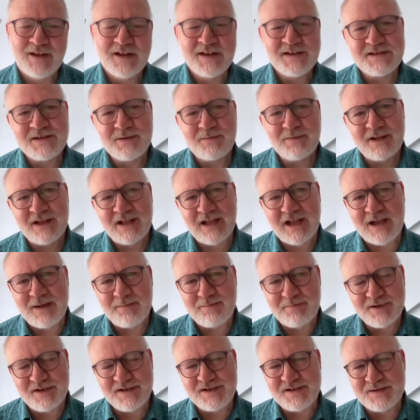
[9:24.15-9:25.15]
Something
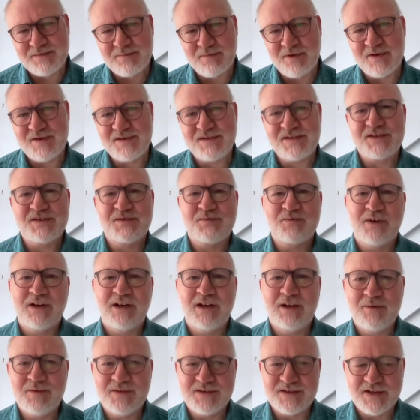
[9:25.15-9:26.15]
happened to Moses
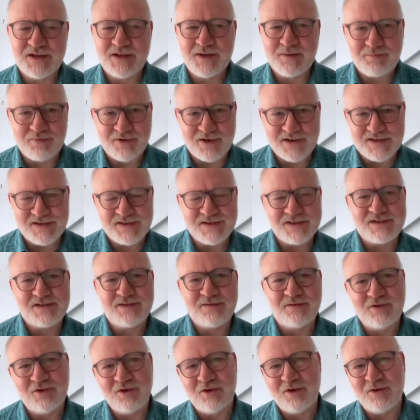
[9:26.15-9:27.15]
when he was in the presence
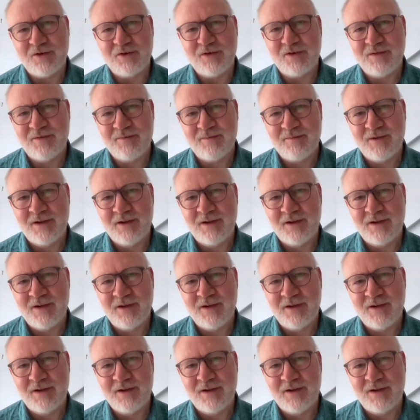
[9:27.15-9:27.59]
of God.